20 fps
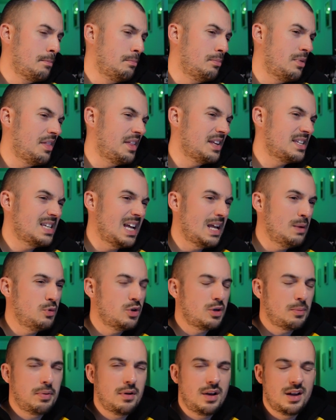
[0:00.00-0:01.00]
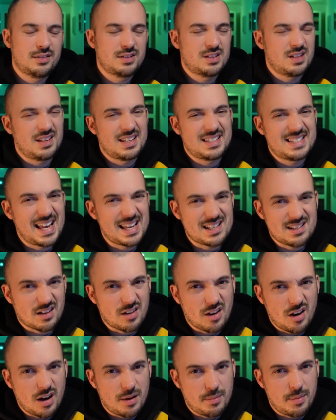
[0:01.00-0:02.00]
But the same would apply to the Tesla
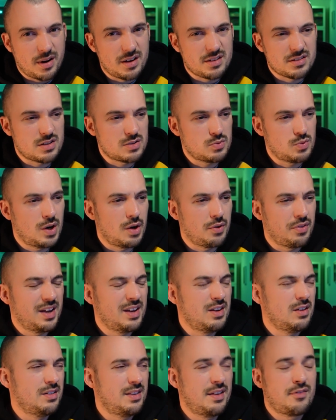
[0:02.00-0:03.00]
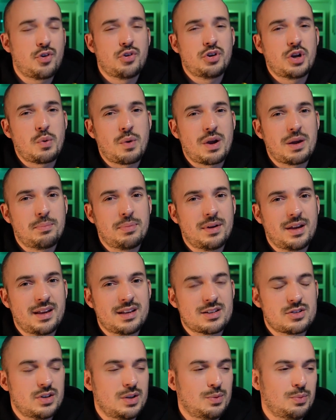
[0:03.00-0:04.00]
carbines as well. they have got no AP,
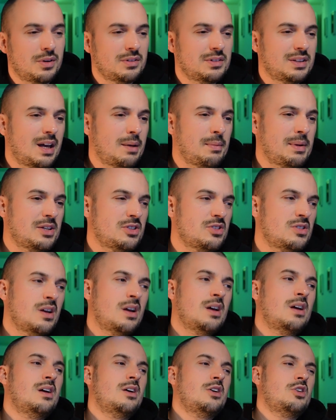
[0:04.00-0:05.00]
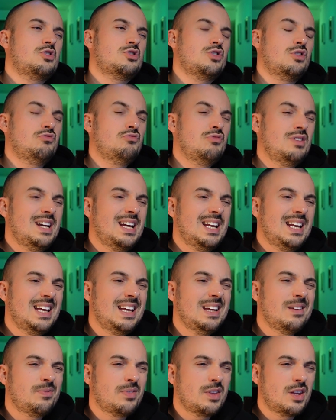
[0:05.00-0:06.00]
it's only one damage. So
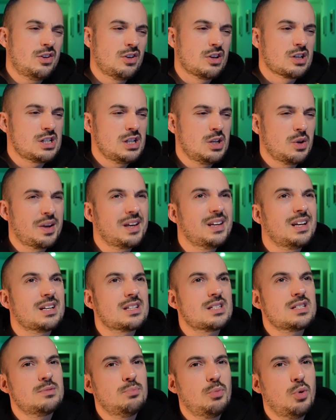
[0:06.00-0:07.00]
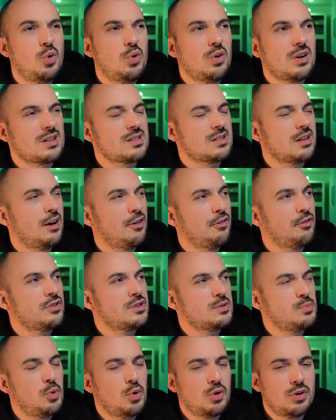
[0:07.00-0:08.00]
really, you're just looking at smaller stuff,
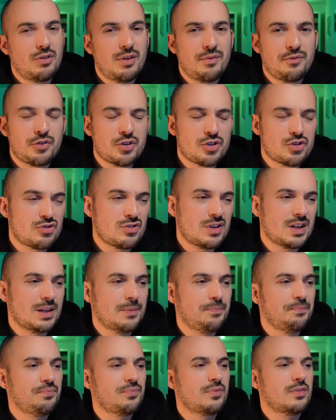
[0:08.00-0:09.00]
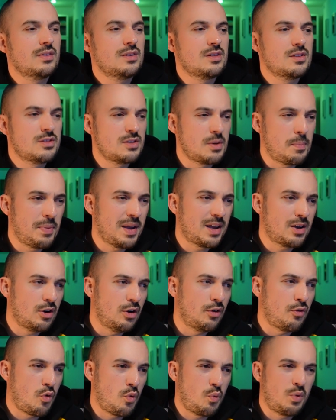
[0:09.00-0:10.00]
smaller infantry to pick
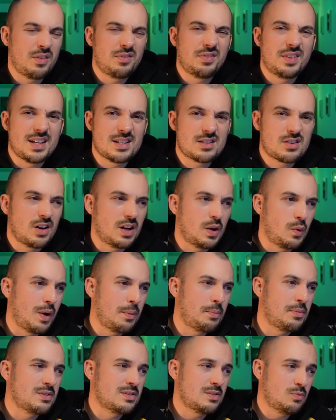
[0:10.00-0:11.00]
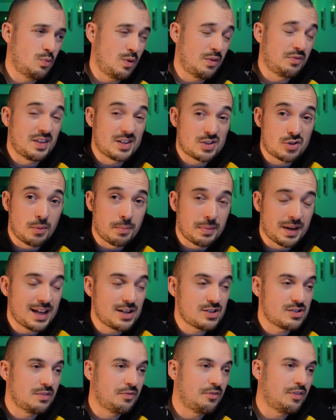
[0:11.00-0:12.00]
off with these kind of weapons, with this
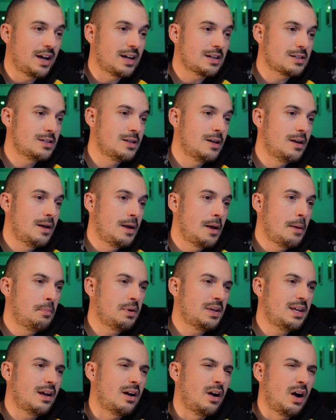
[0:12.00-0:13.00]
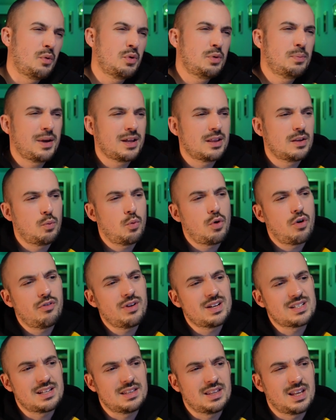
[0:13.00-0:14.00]
combination in fact. But yeah, I would pick the
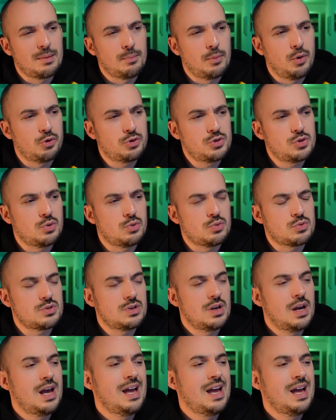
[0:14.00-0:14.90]
Warriors and the Immortals.